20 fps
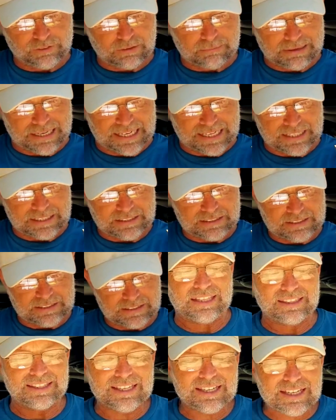bat.
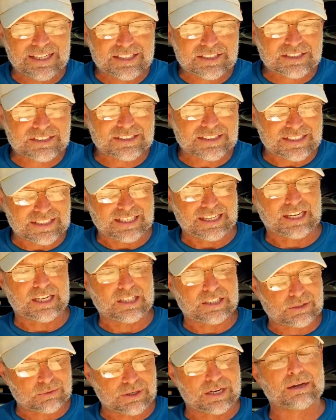This
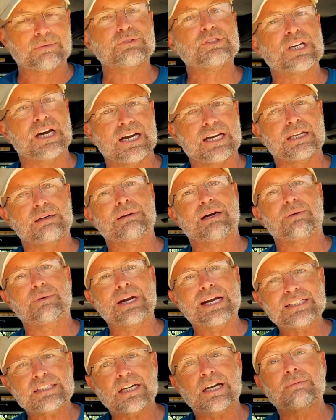is what I'm talking about. When
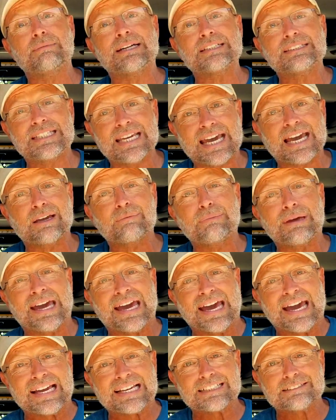I talk about
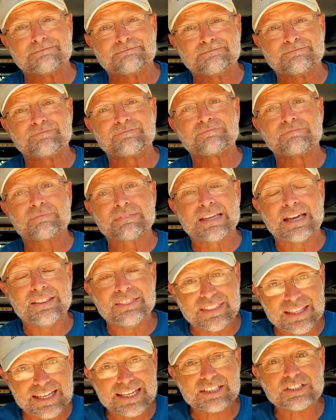TacPack,
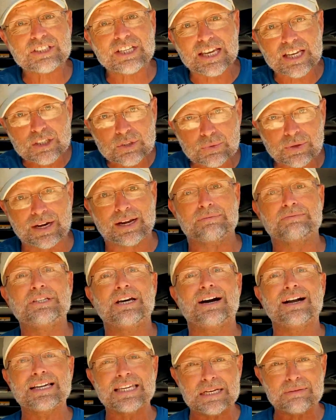this is what I'm
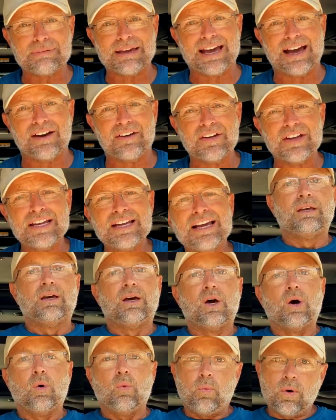talking about.
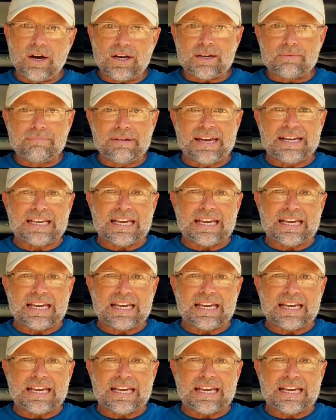Welcome back,